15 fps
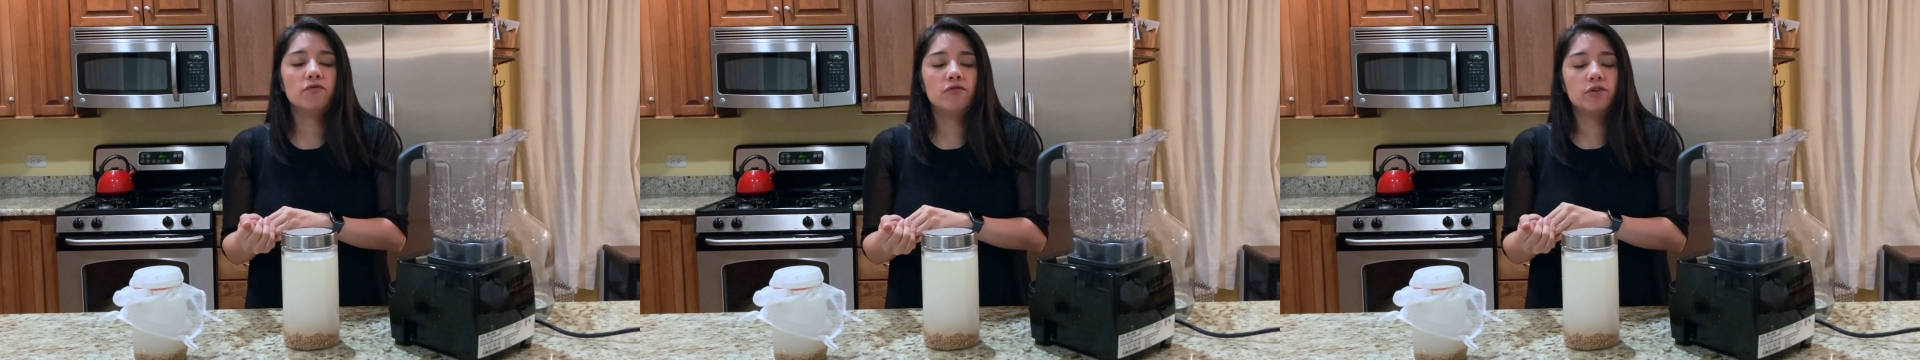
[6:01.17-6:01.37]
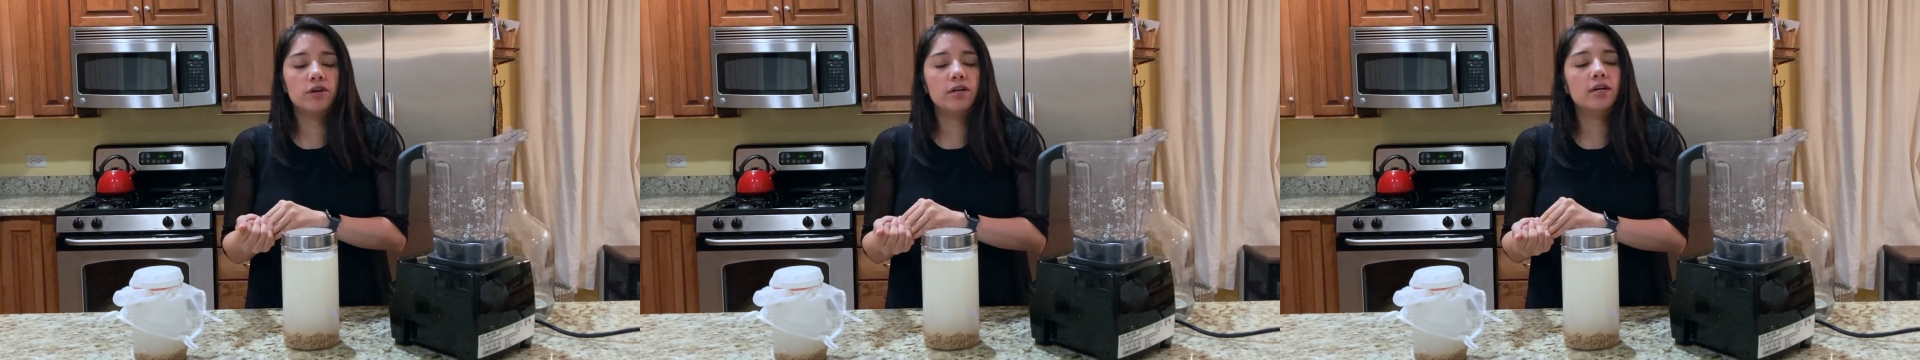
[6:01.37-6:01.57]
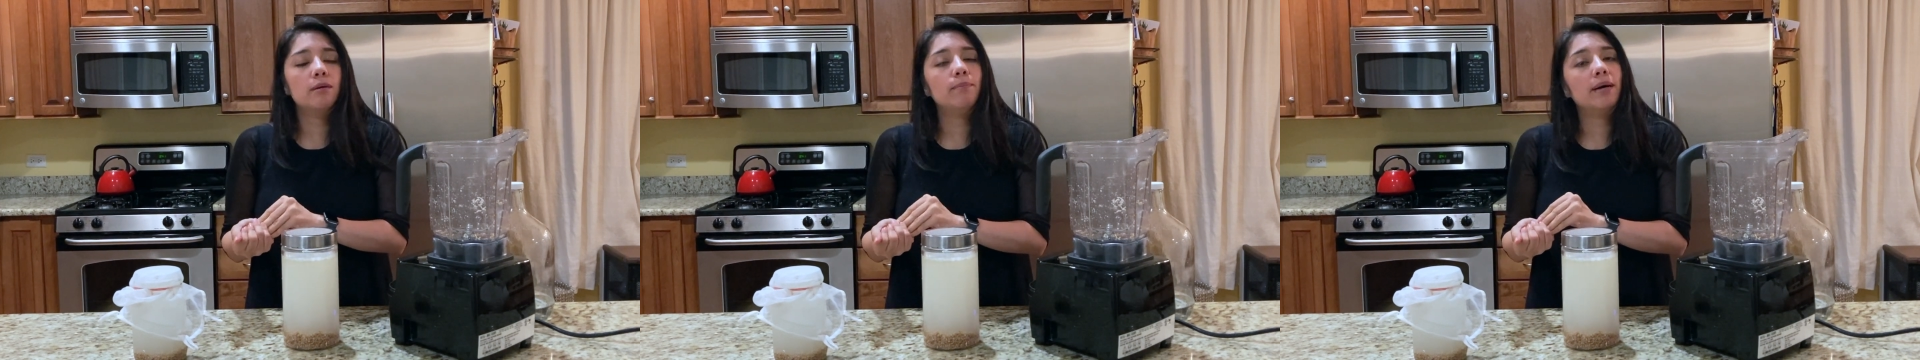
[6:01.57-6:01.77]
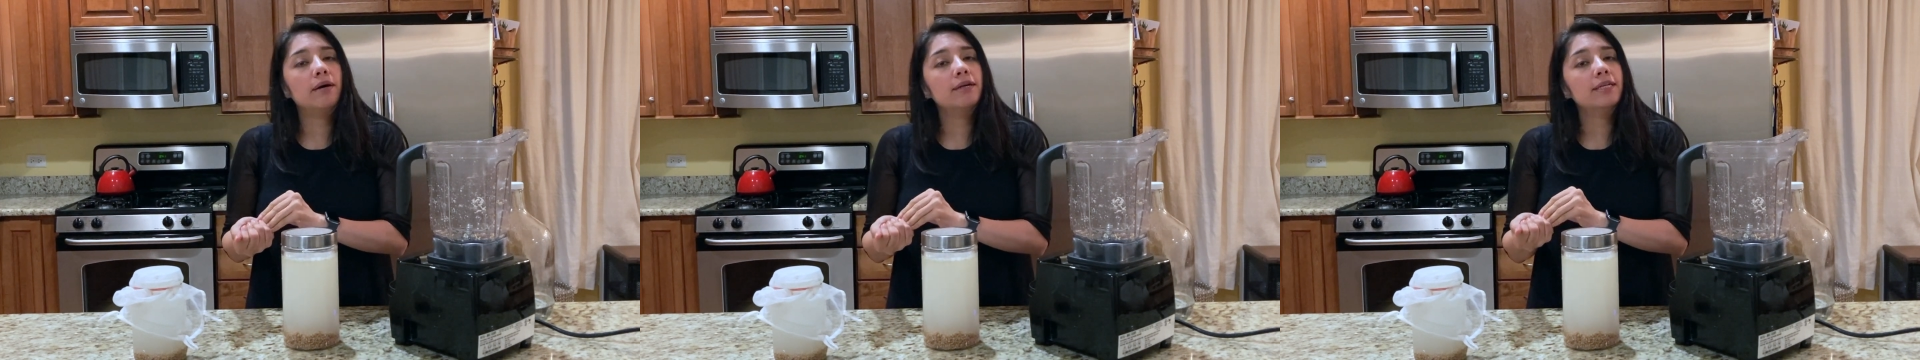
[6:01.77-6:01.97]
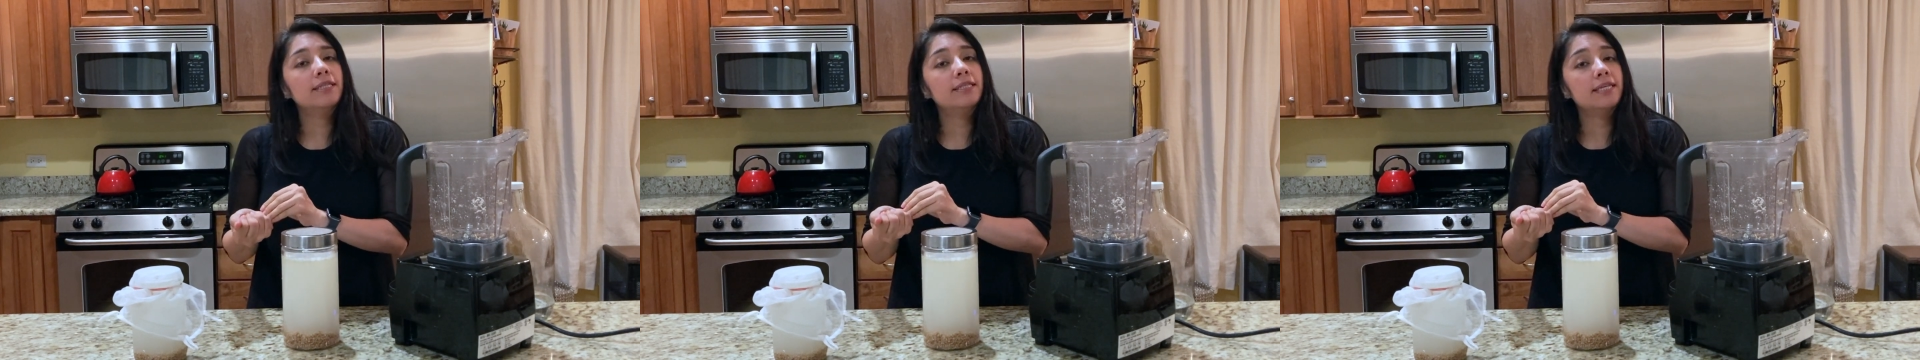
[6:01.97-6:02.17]
for
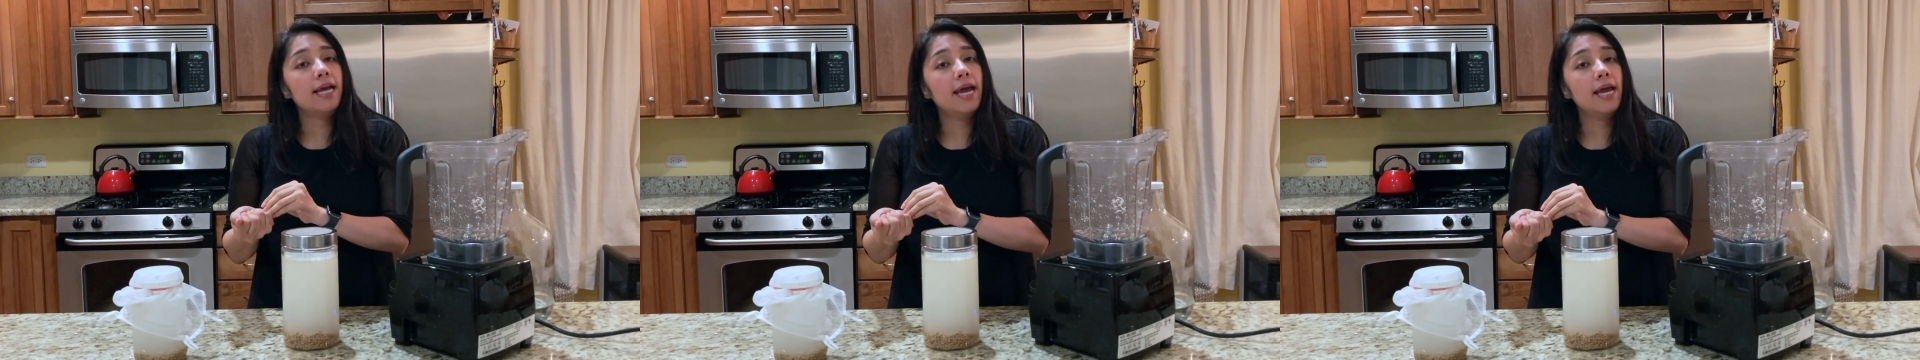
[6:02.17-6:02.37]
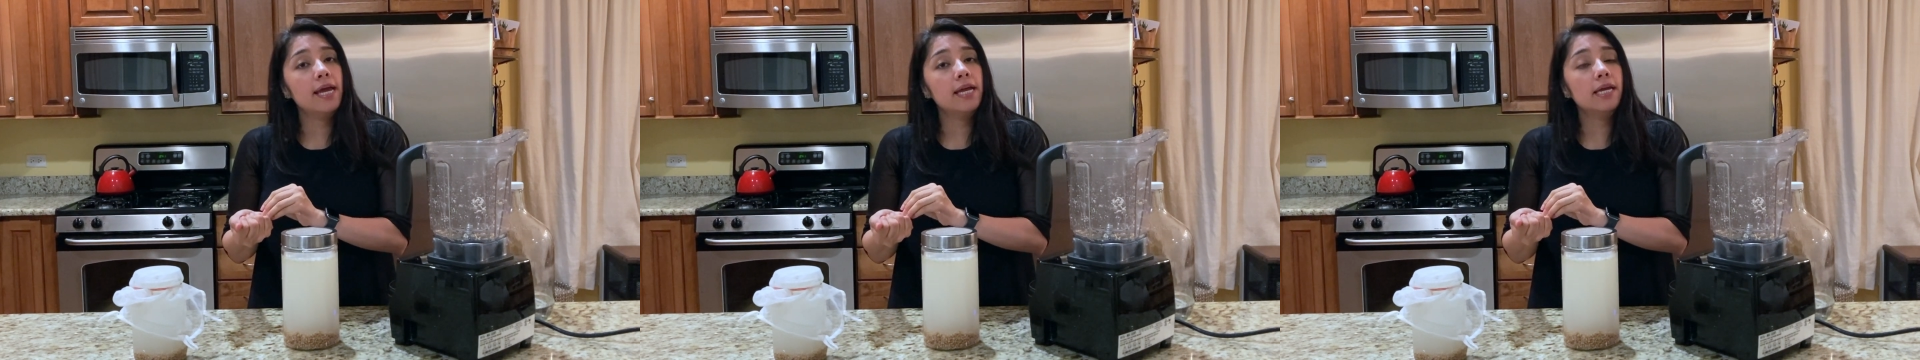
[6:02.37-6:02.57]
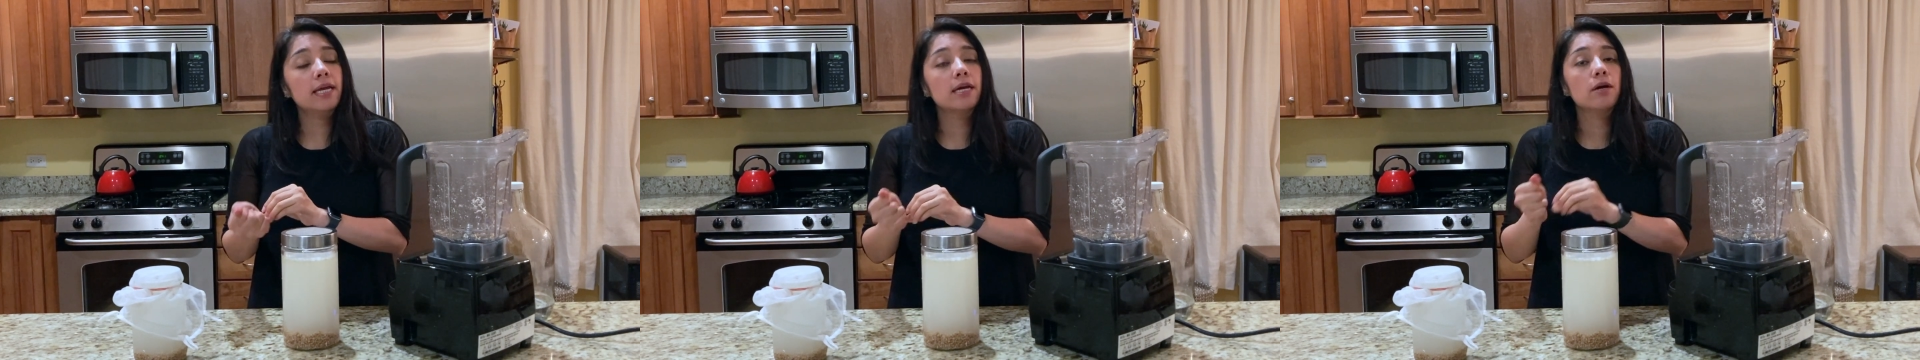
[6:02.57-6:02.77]
about a day